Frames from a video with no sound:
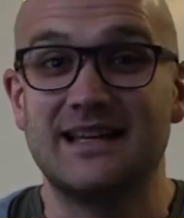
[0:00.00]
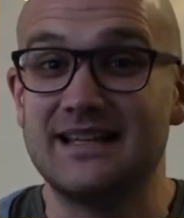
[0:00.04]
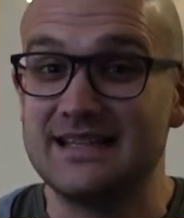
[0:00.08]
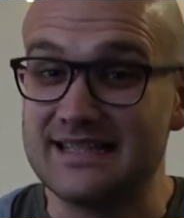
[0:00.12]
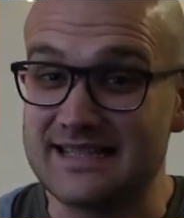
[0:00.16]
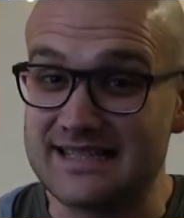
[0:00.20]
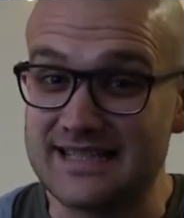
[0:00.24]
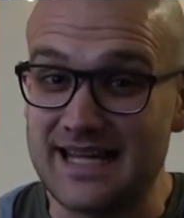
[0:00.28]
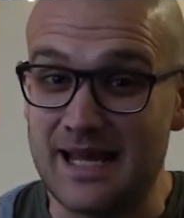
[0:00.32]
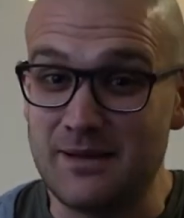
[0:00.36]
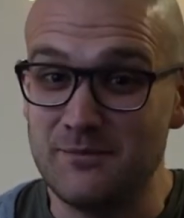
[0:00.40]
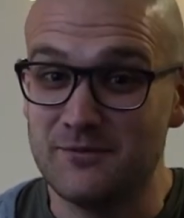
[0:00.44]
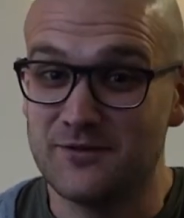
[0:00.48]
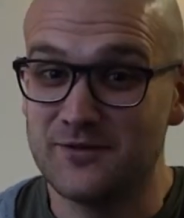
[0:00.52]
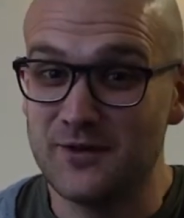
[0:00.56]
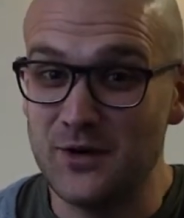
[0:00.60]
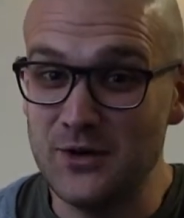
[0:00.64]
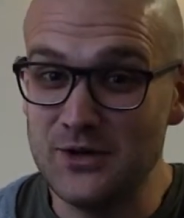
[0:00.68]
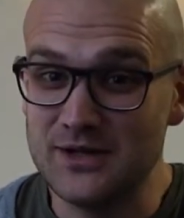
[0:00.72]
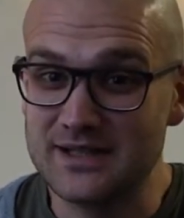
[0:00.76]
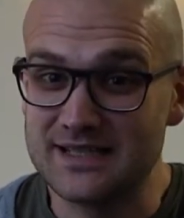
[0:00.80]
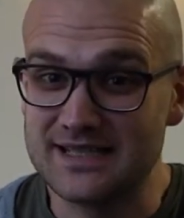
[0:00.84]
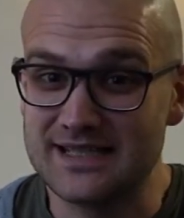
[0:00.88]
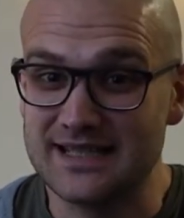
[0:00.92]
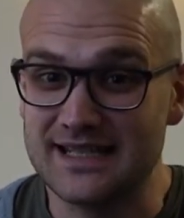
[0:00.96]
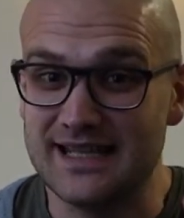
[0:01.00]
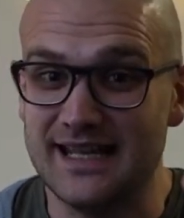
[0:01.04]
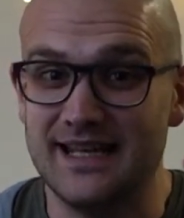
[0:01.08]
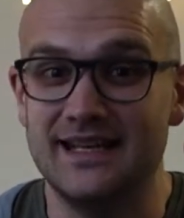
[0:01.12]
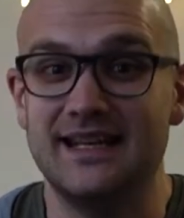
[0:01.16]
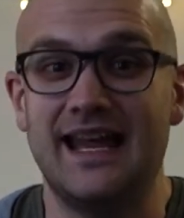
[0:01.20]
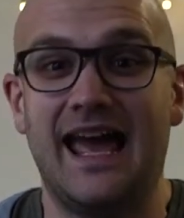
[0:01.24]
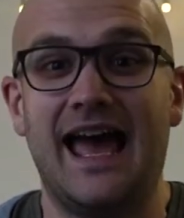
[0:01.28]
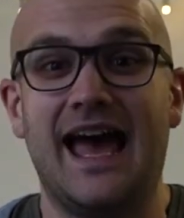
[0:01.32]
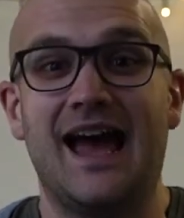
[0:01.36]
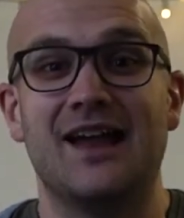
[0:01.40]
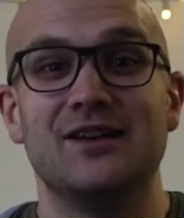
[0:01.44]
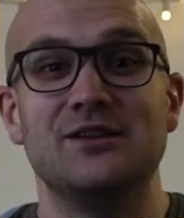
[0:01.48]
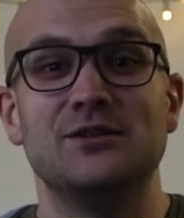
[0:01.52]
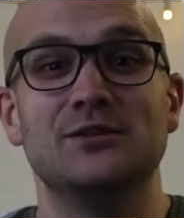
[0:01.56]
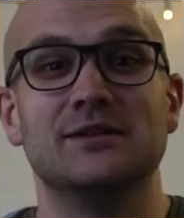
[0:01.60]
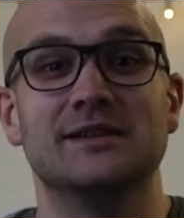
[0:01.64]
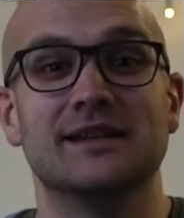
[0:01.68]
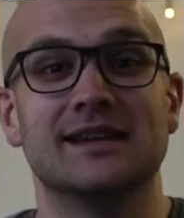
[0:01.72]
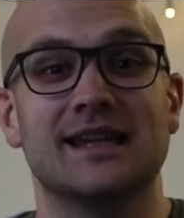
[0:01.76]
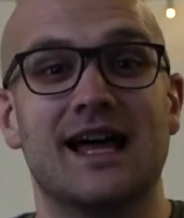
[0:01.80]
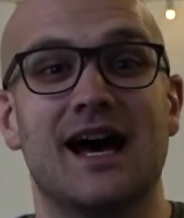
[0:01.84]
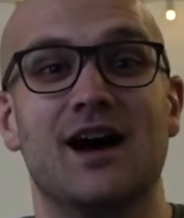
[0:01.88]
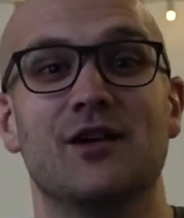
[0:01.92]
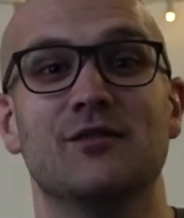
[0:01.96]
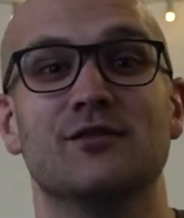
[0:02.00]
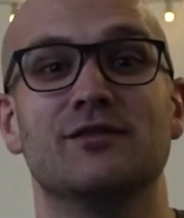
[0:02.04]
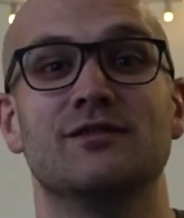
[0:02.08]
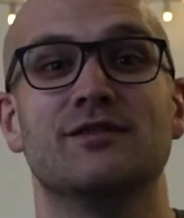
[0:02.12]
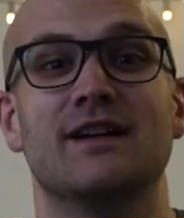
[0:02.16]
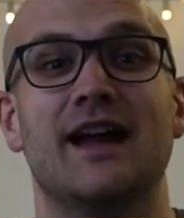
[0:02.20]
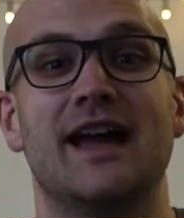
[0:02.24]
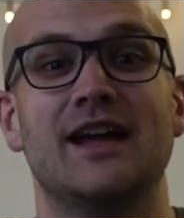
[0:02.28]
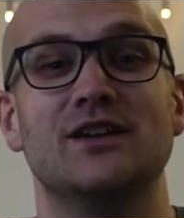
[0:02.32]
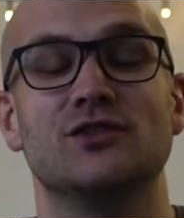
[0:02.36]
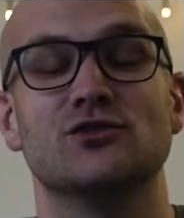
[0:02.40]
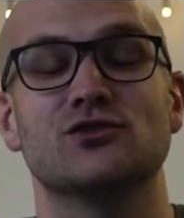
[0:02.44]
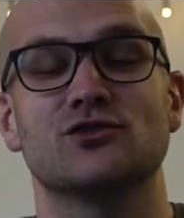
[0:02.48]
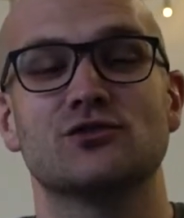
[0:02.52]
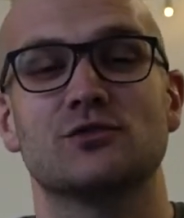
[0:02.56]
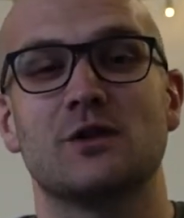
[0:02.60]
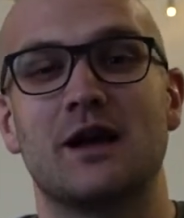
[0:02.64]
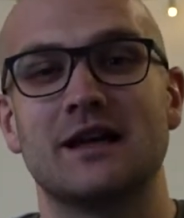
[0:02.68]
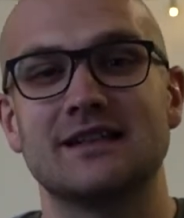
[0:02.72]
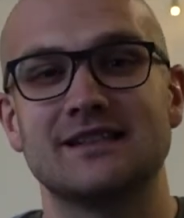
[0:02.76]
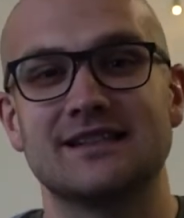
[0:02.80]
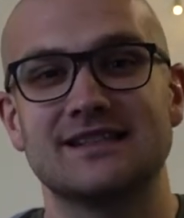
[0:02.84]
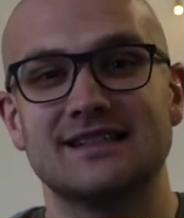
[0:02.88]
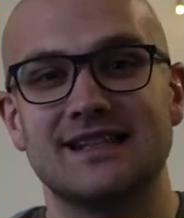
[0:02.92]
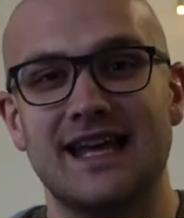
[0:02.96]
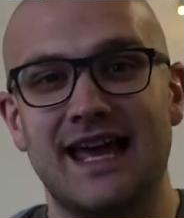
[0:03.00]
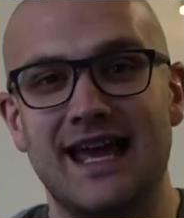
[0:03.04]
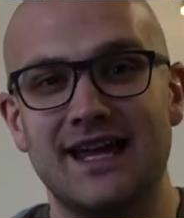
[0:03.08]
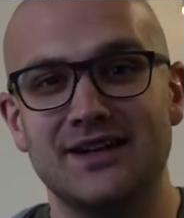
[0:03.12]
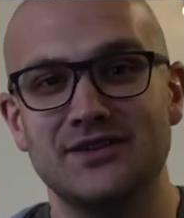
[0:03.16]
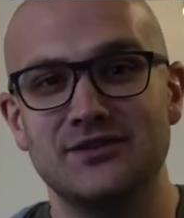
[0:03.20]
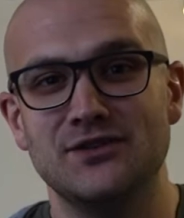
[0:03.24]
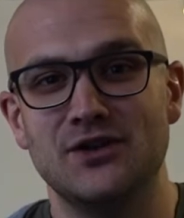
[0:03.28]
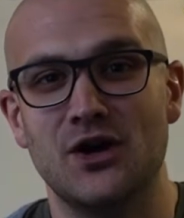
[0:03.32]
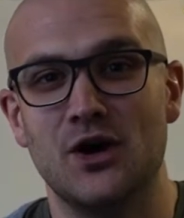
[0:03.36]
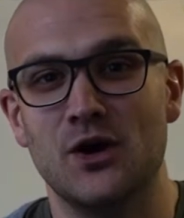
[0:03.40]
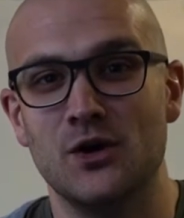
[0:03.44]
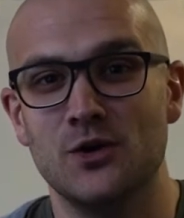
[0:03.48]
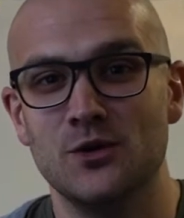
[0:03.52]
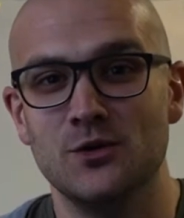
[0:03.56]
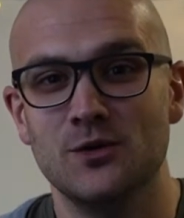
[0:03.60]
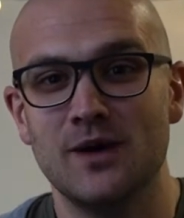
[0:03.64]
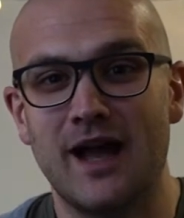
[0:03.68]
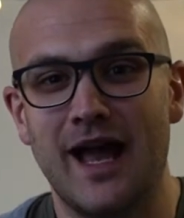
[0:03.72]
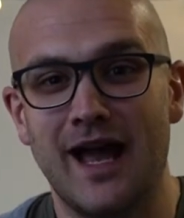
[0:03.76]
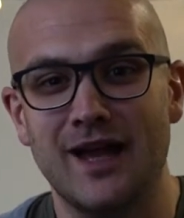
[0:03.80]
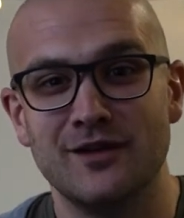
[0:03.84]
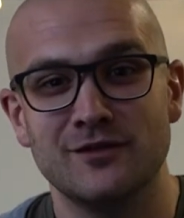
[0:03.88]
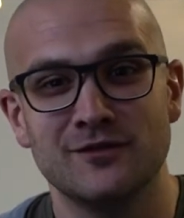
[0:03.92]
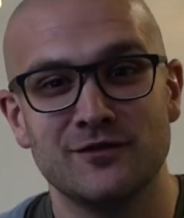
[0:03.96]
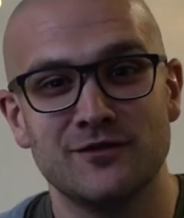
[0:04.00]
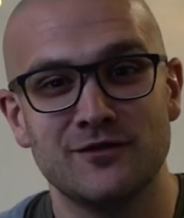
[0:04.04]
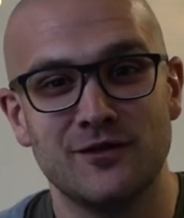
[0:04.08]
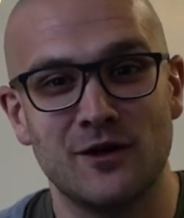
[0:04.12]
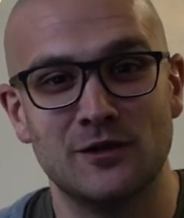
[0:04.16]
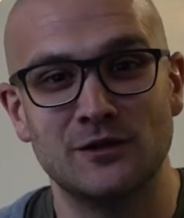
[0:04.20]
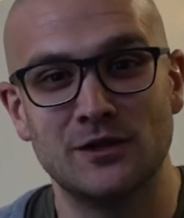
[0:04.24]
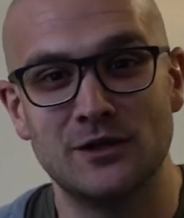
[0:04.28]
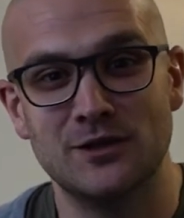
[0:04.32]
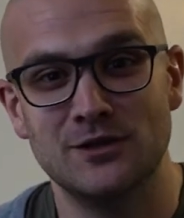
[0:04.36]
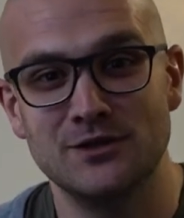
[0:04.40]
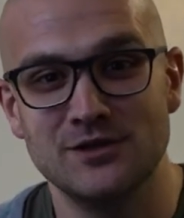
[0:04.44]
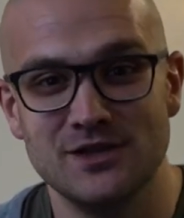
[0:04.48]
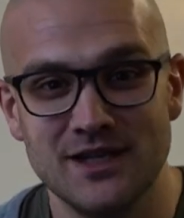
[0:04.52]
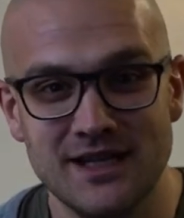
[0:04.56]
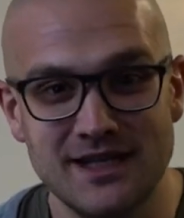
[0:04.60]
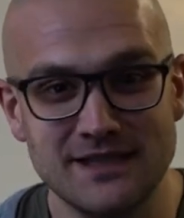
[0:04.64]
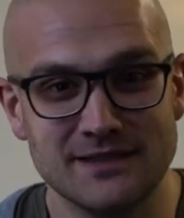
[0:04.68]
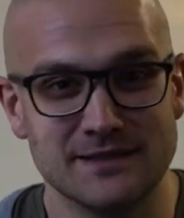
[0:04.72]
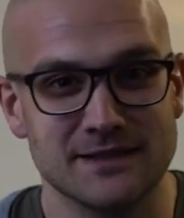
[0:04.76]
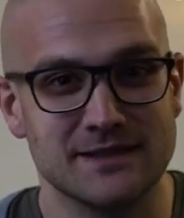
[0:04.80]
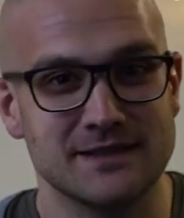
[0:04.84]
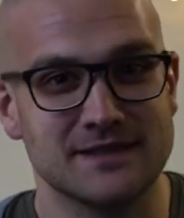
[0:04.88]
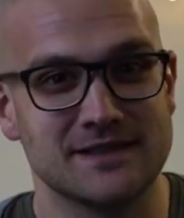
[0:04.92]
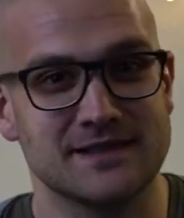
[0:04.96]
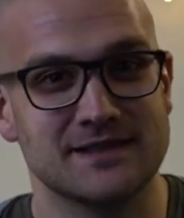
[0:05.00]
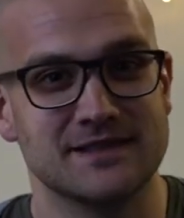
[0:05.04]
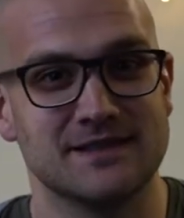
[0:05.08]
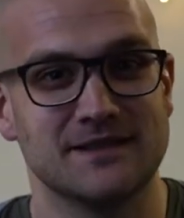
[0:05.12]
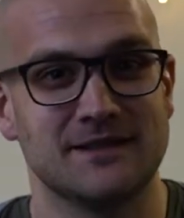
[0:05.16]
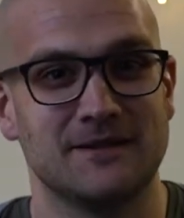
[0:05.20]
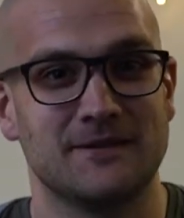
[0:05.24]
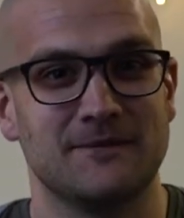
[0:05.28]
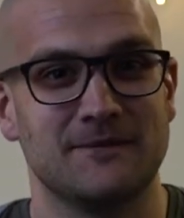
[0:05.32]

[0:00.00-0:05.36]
Same focus again. How do you love and trust and know and follow Jesus?